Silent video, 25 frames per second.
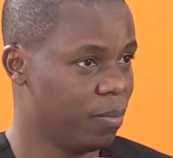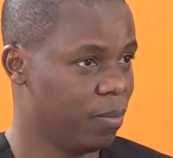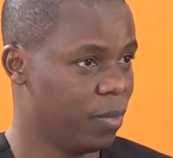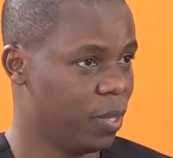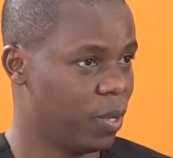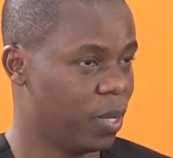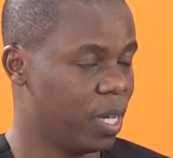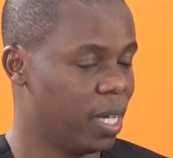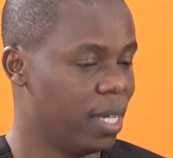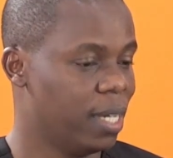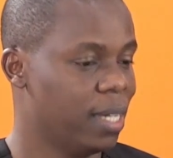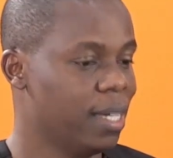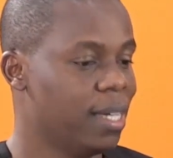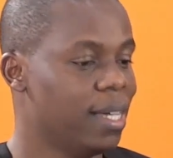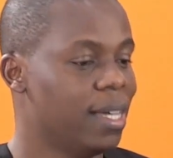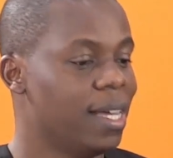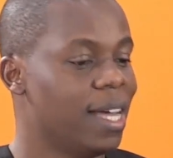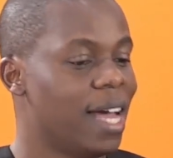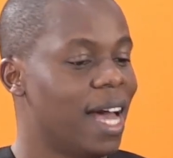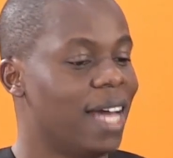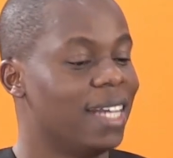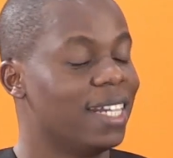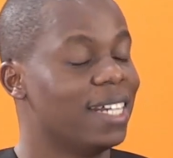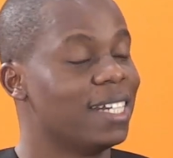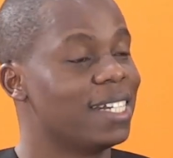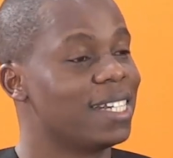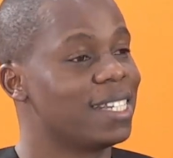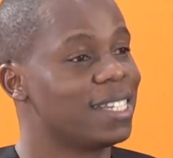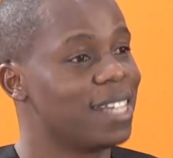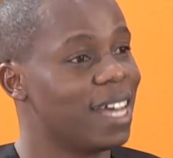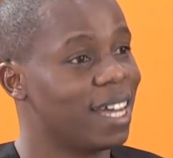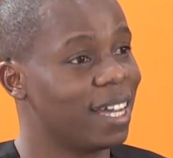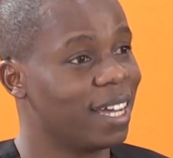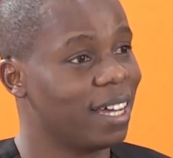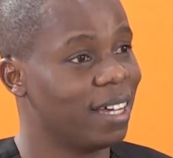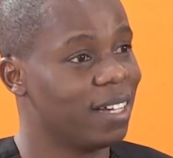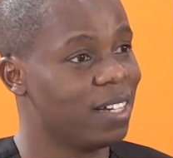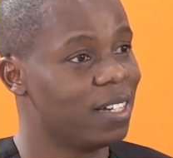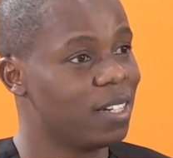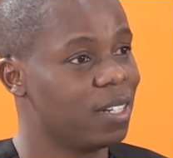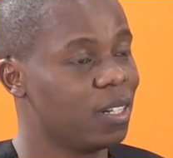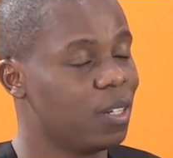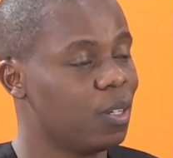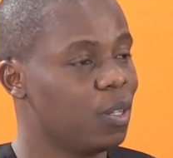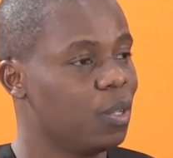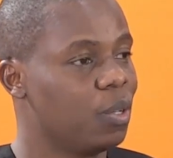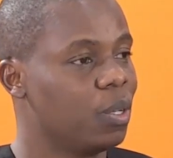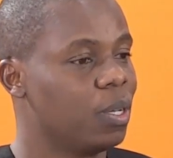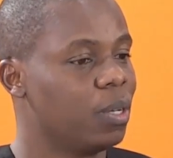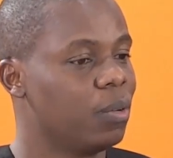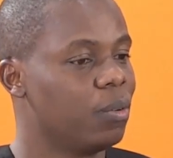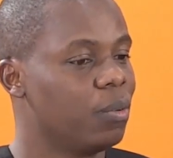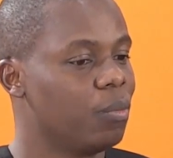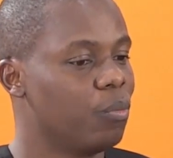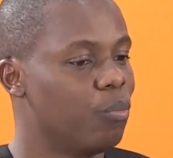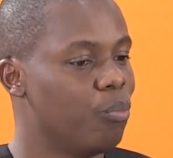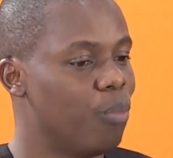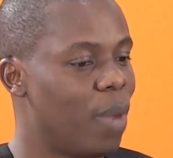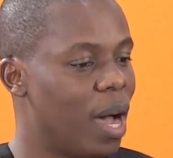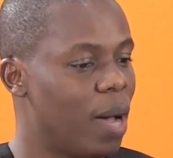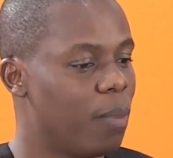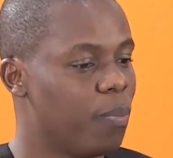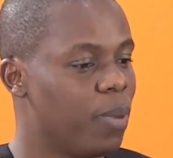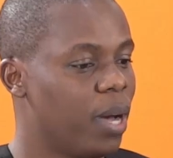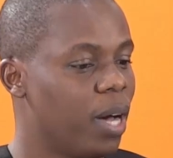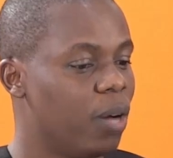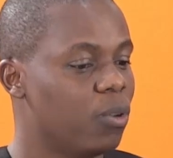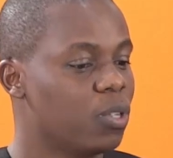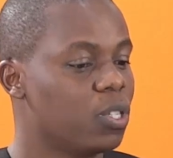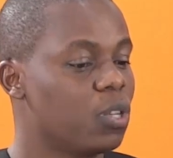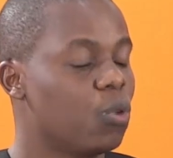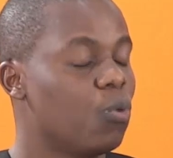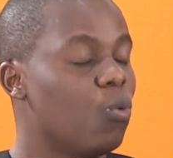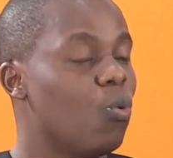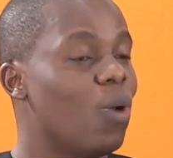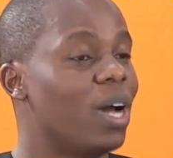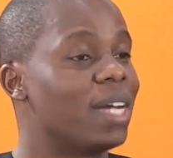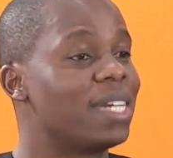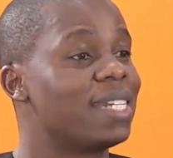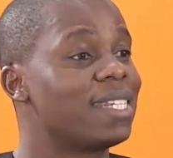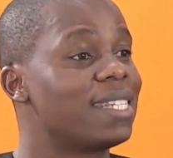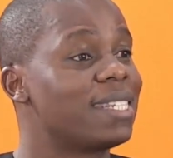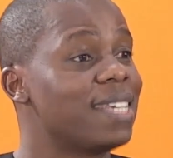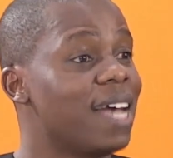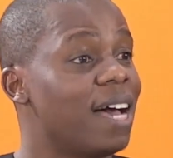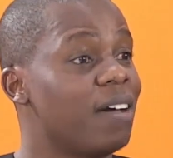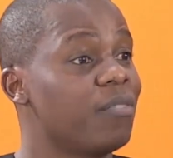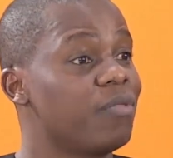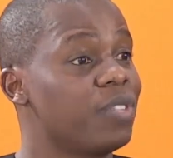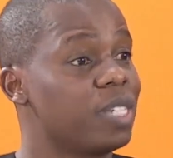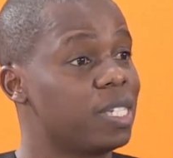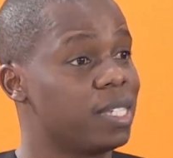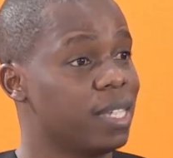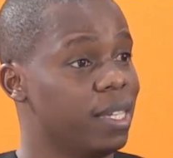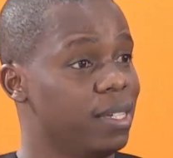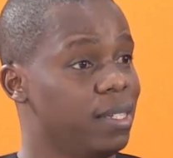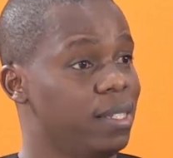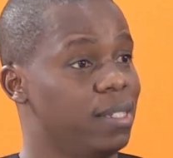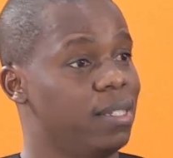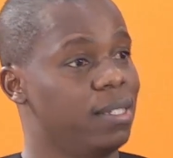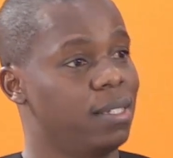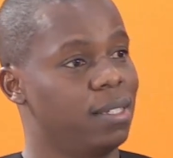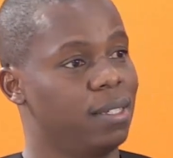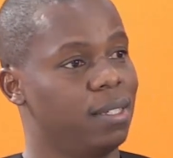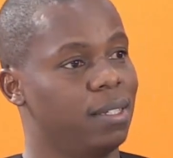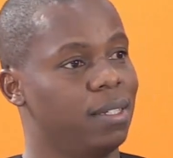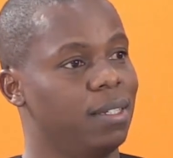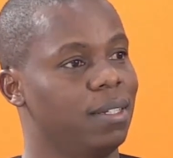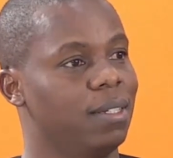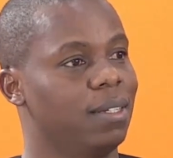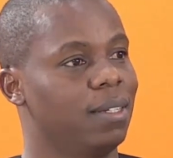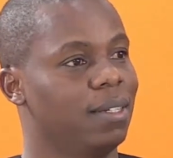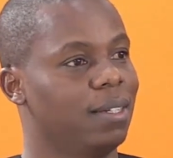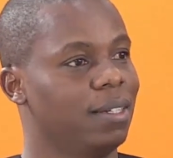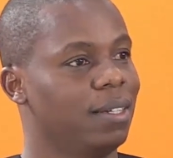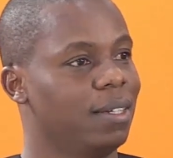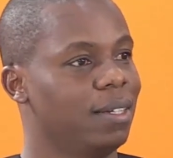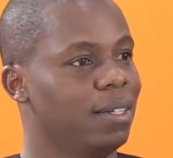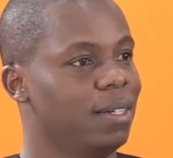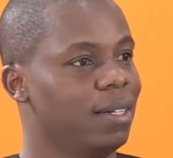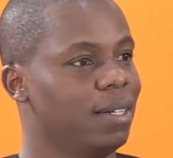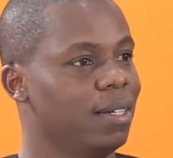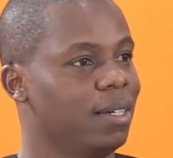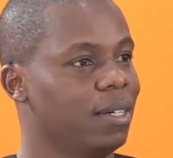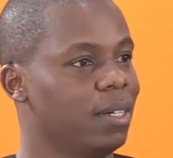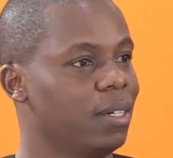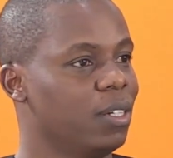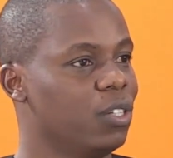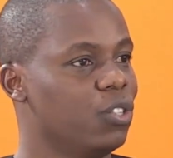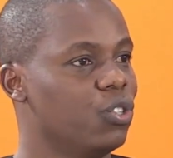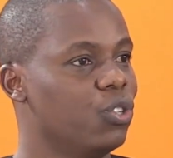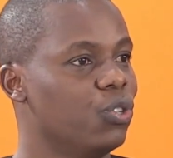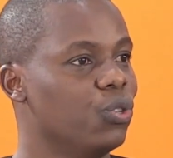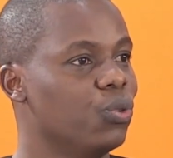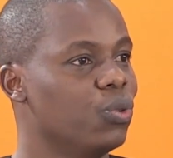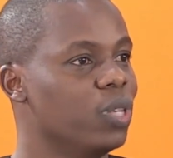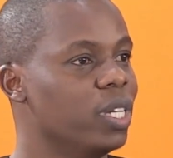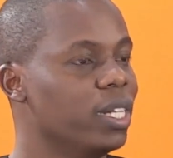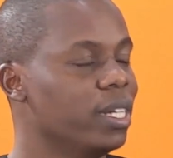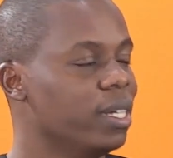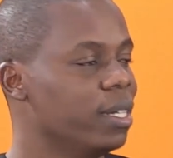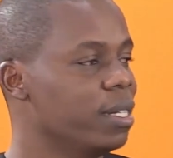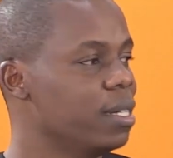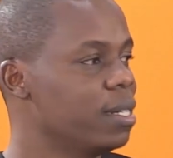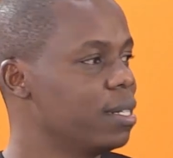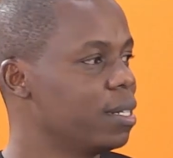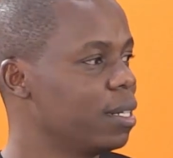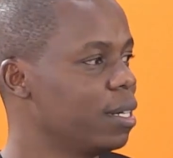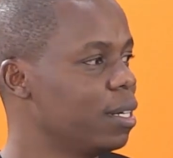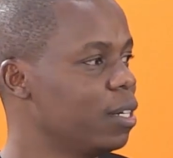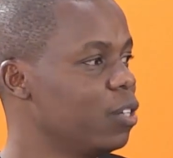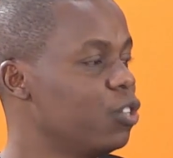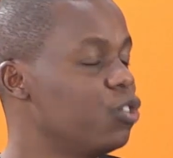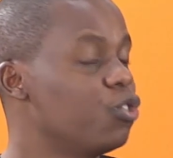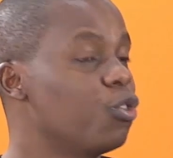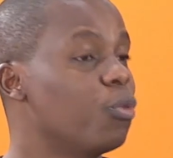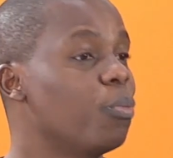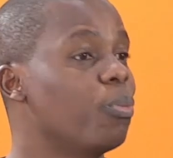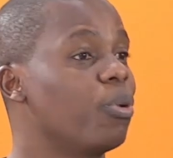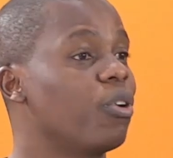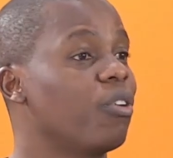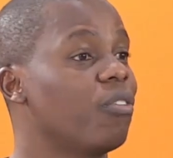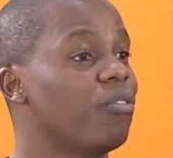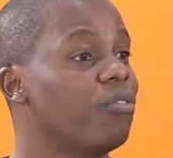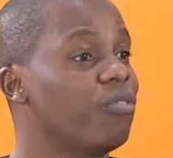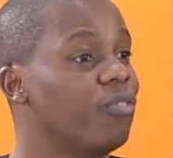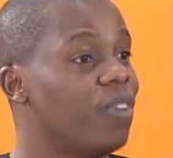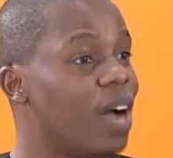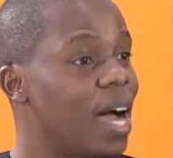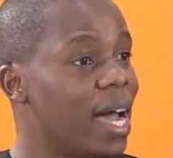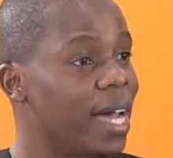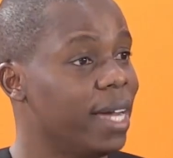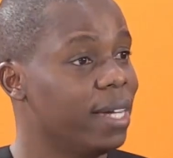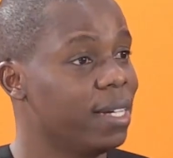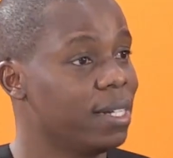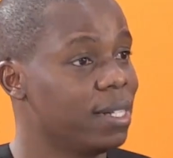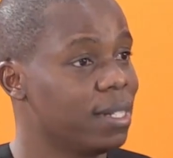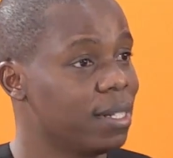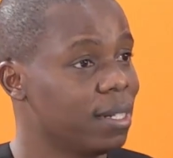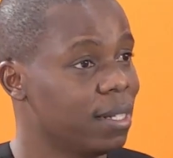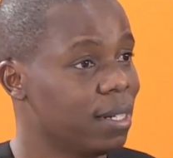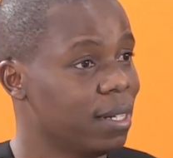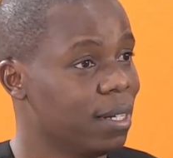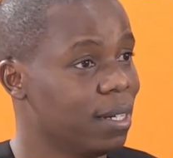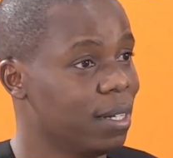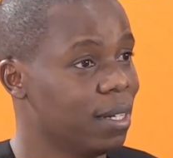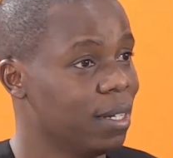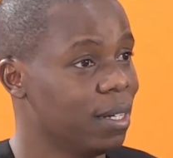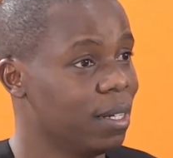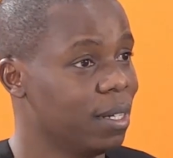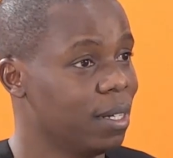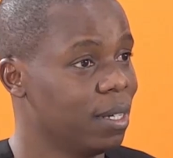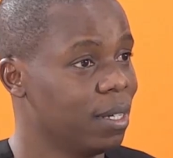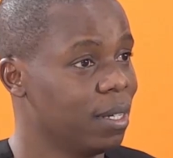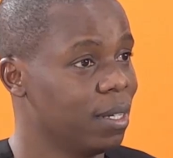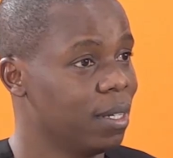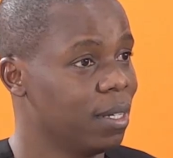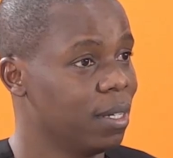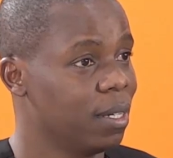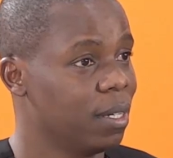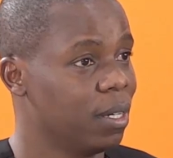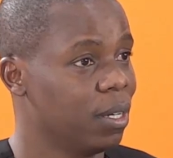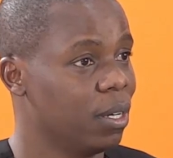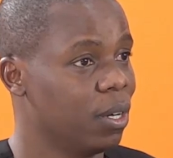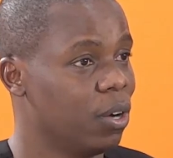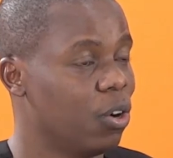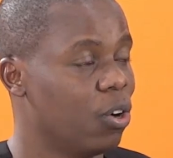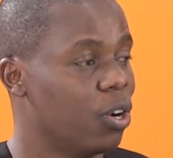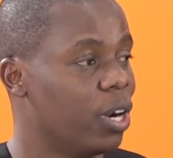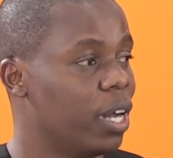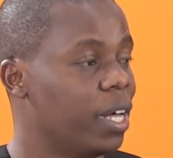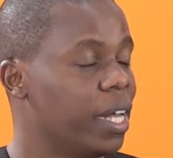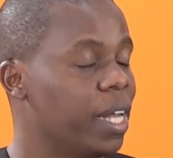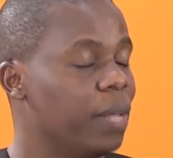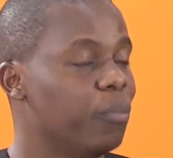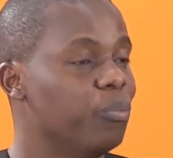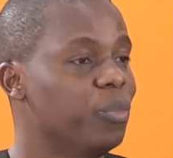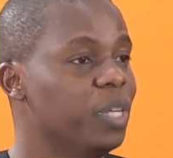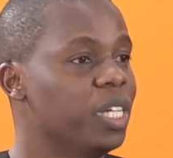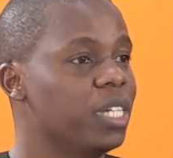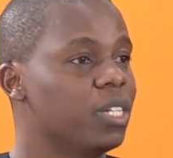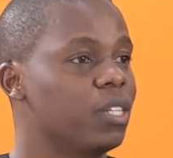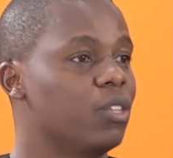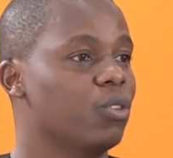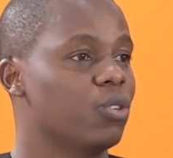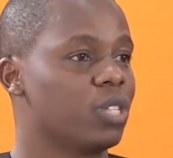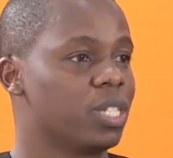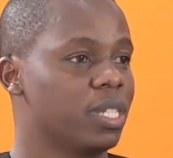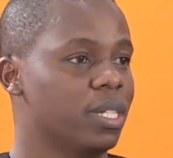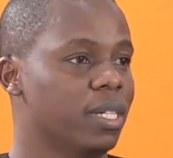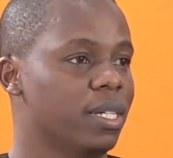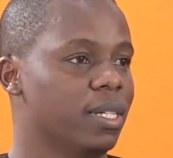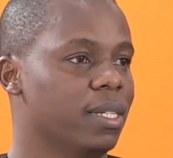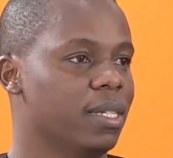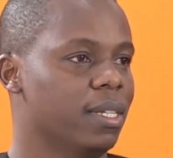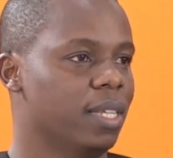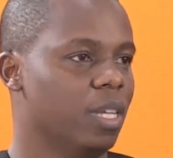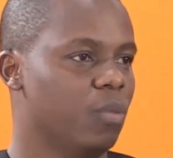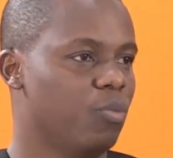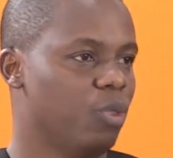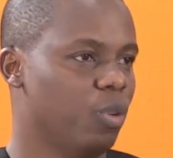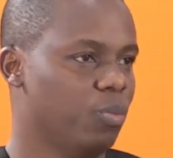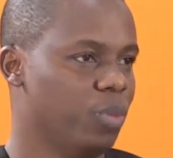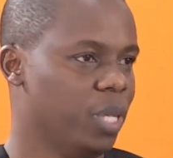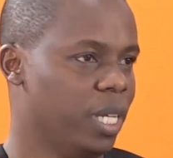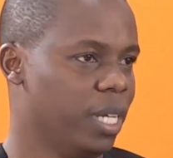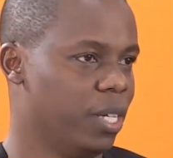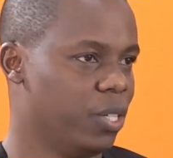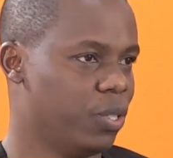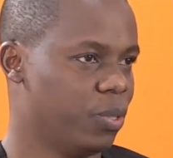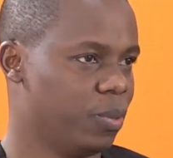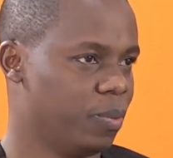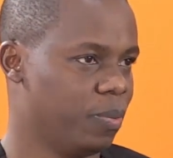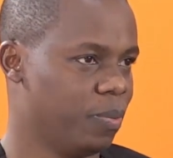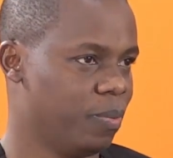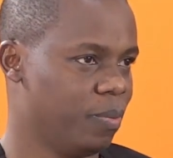Okay? And then second, map out what services do you need to provide or meet those needs in the population.